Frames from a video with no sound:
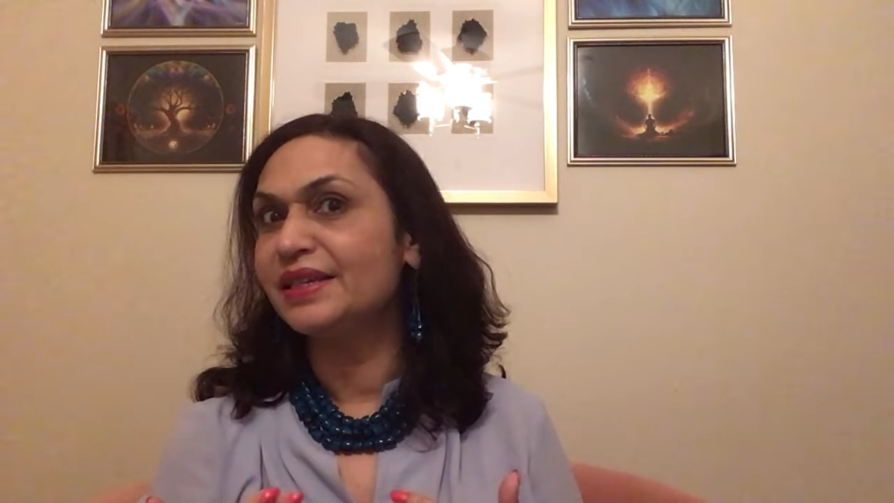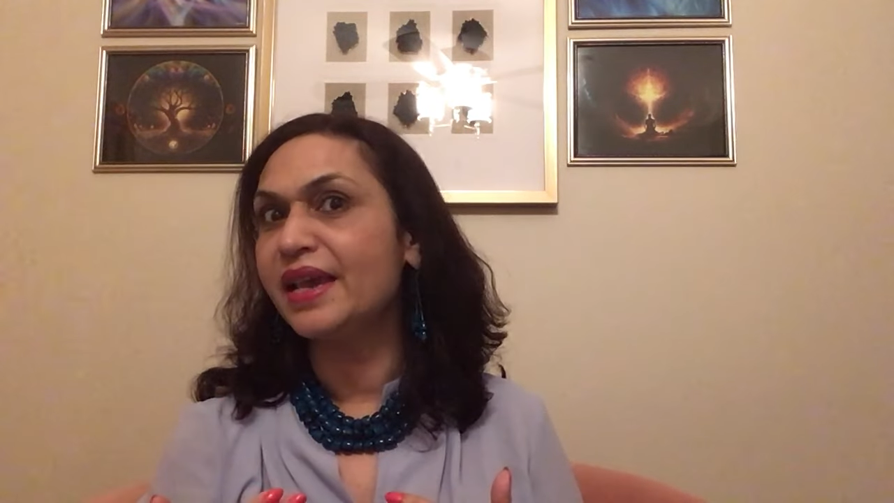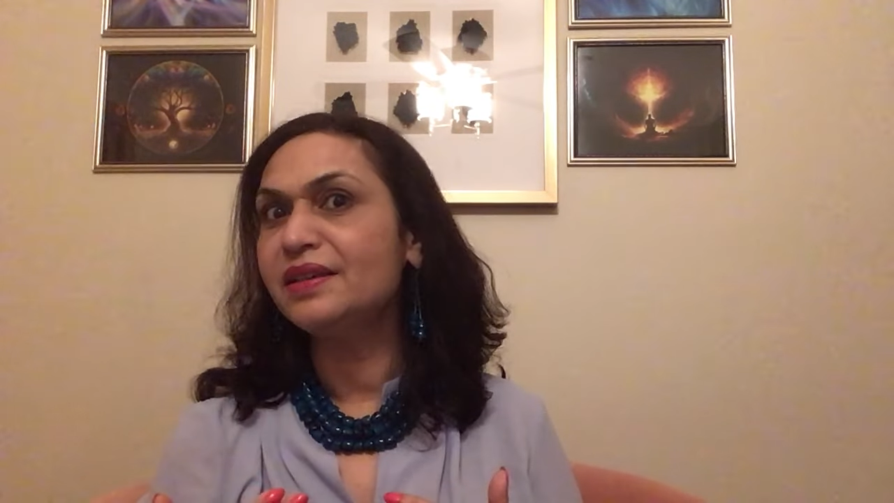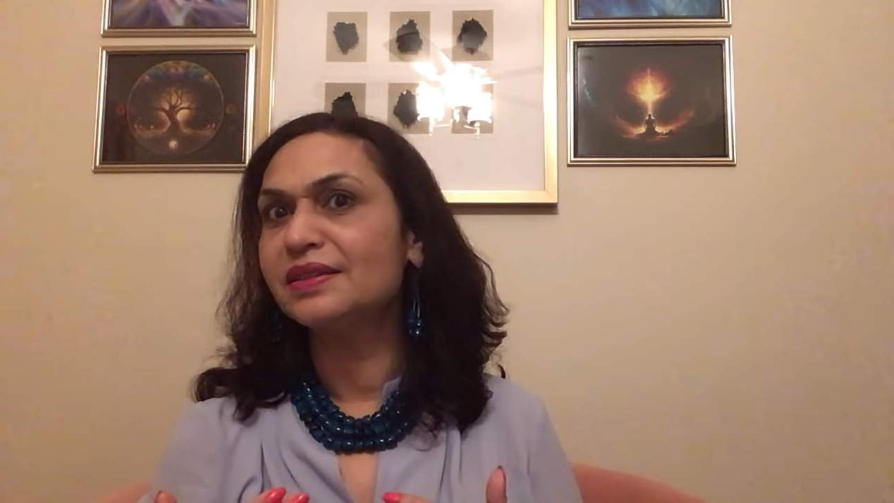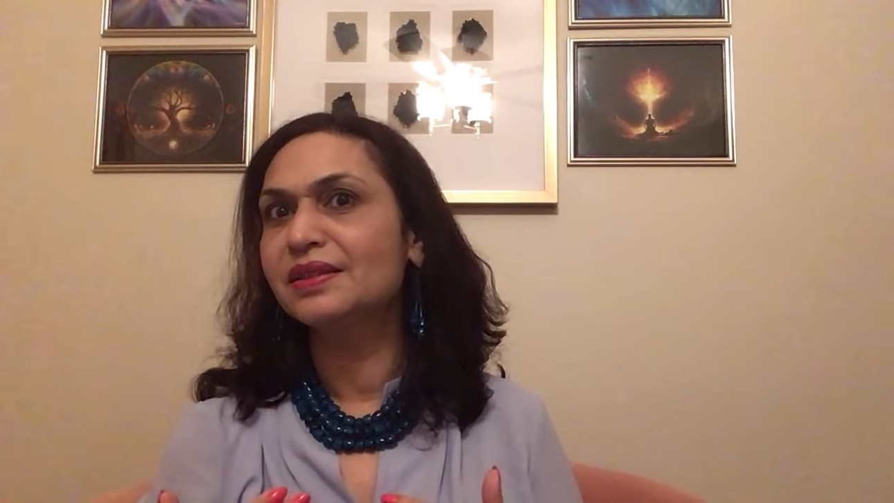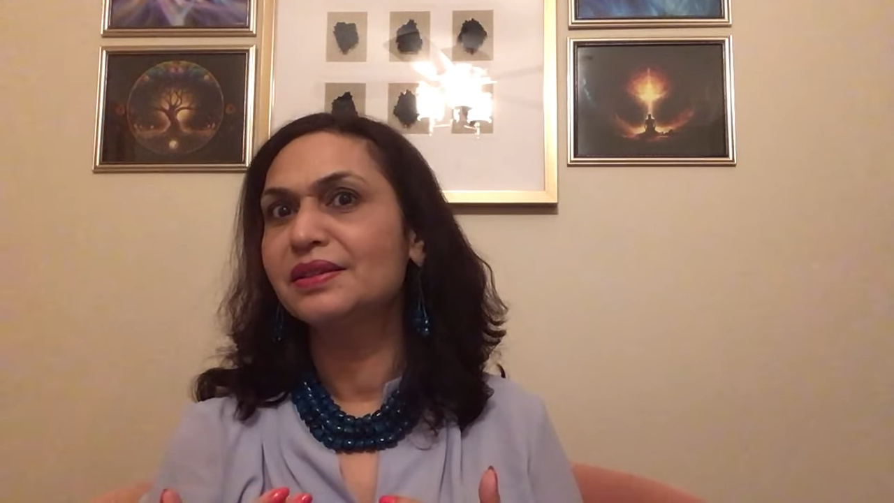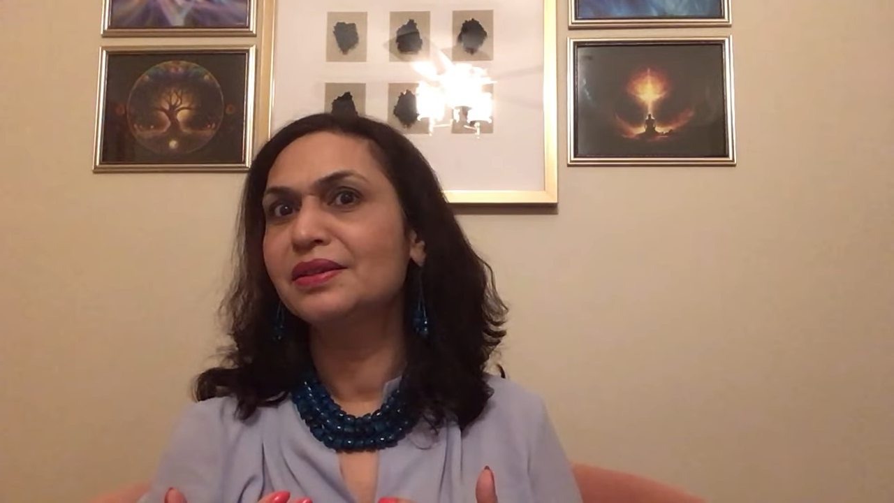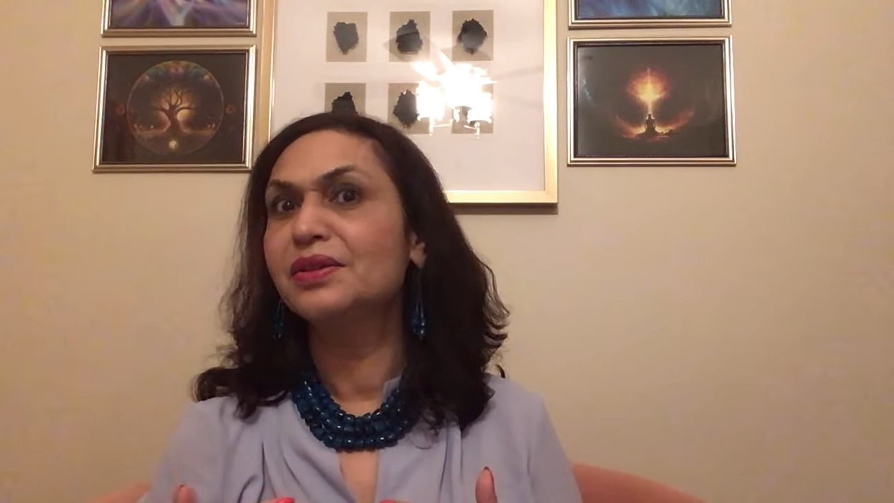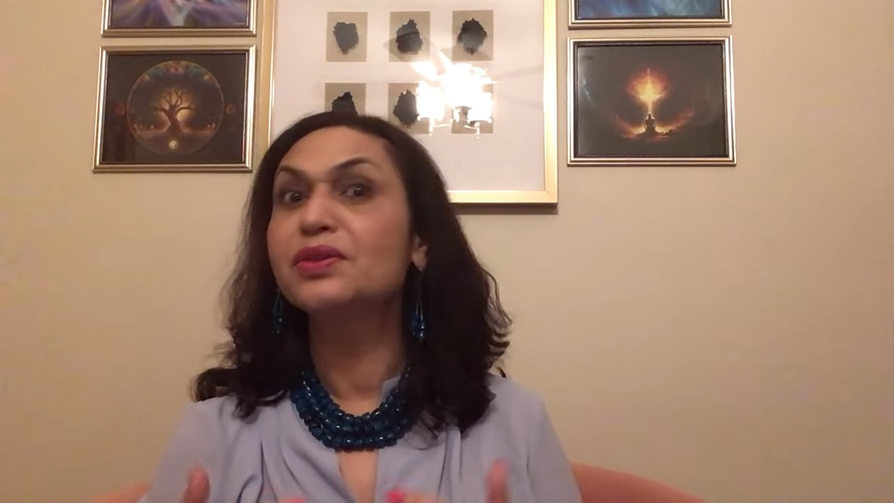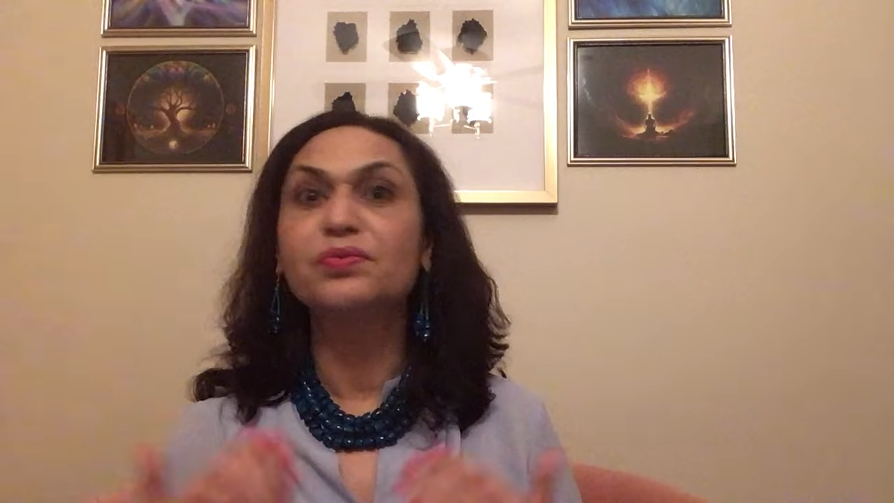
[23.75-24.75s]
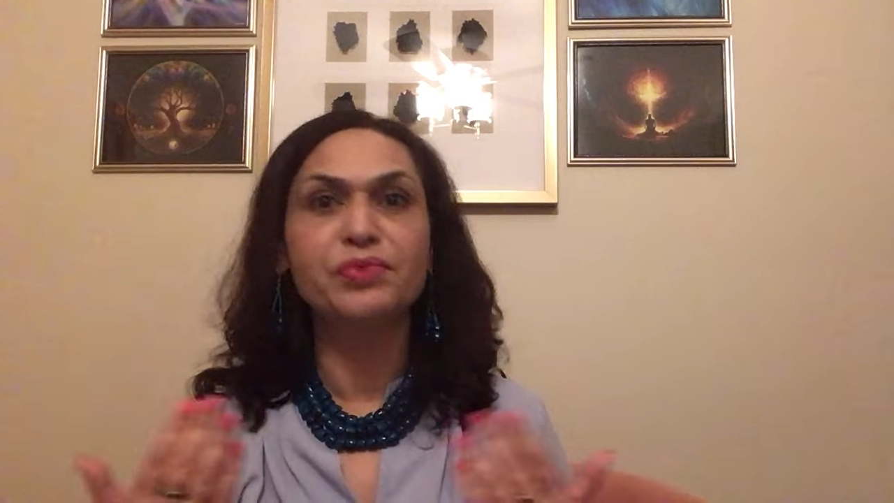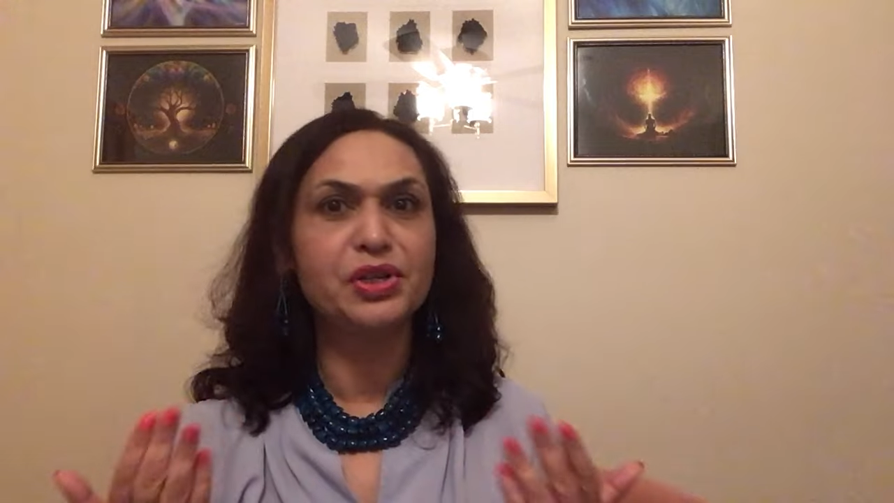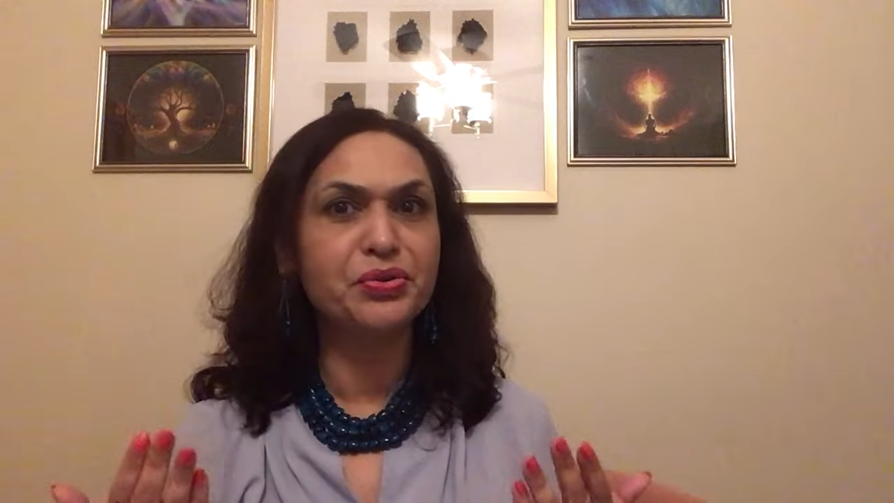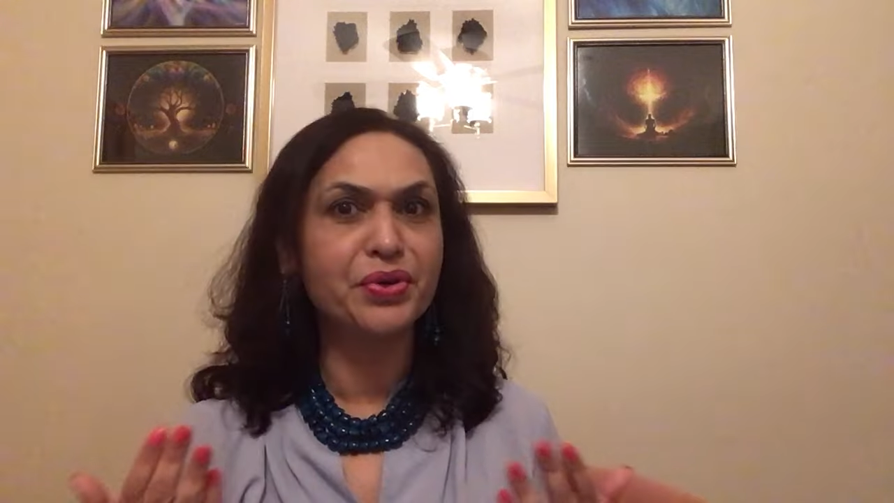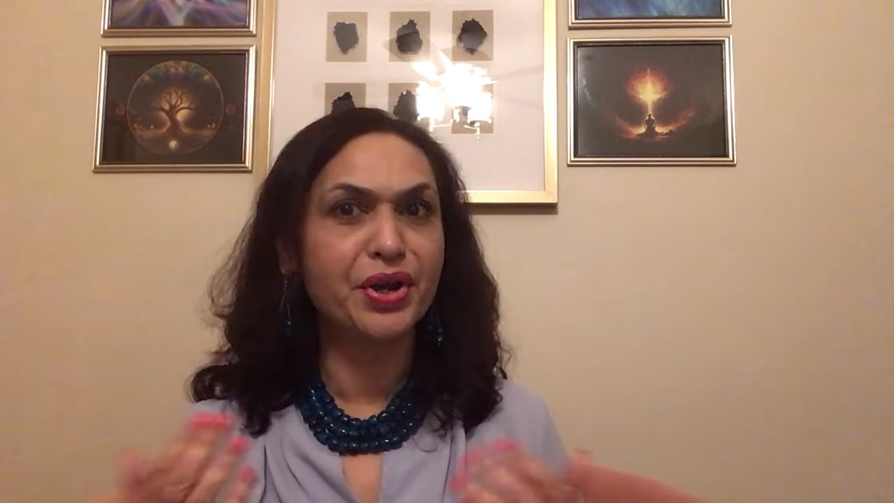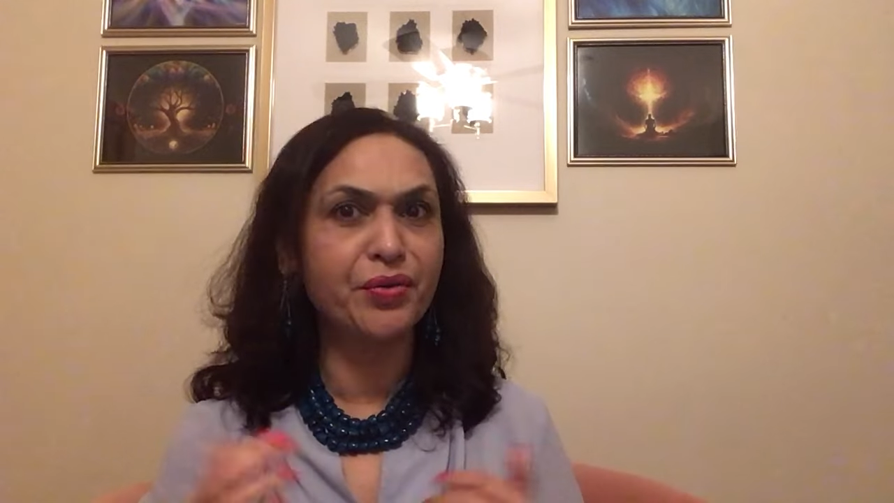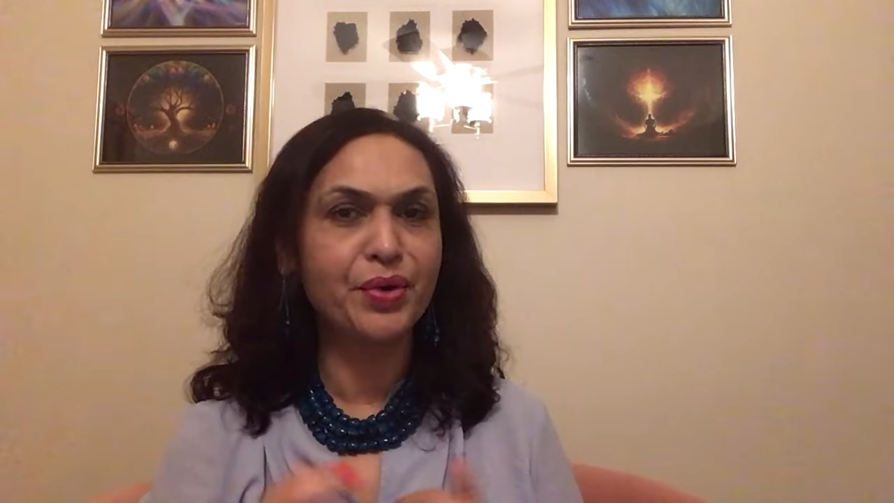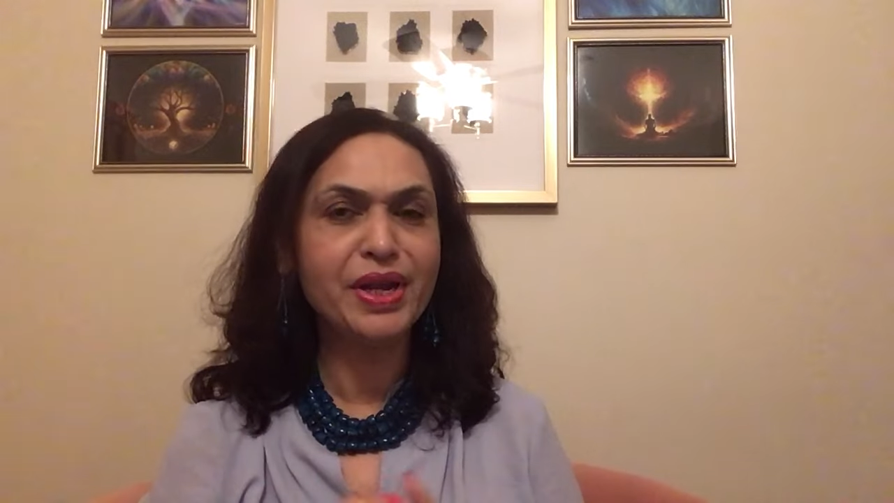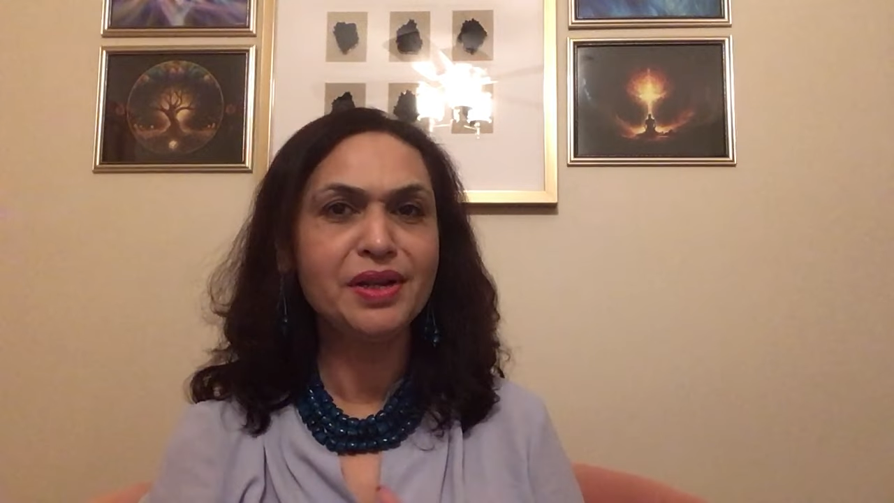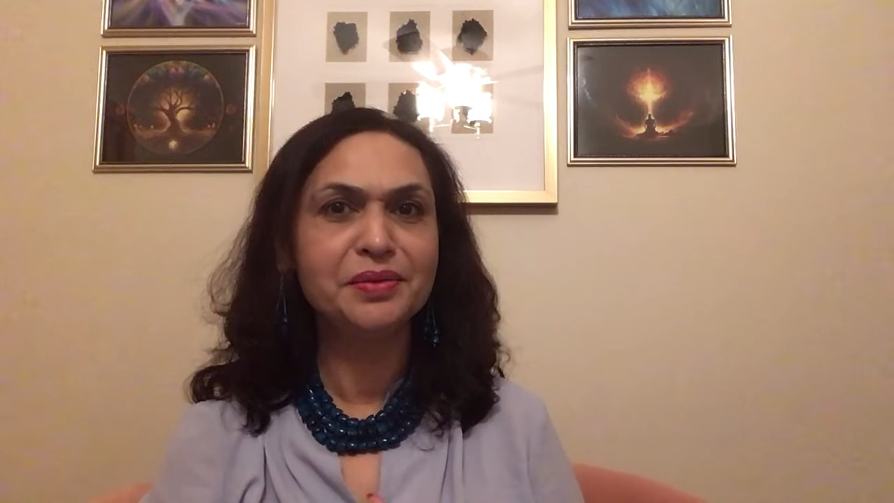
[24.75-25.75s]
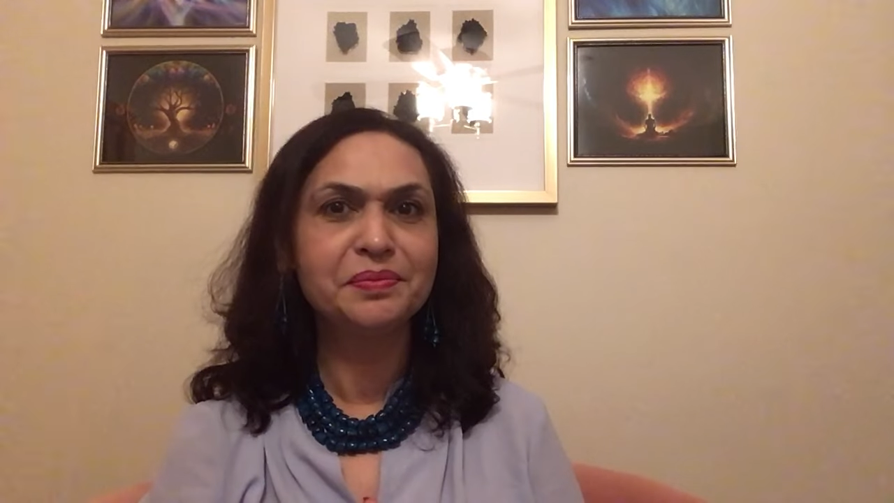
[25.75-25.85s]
yes, will you agree?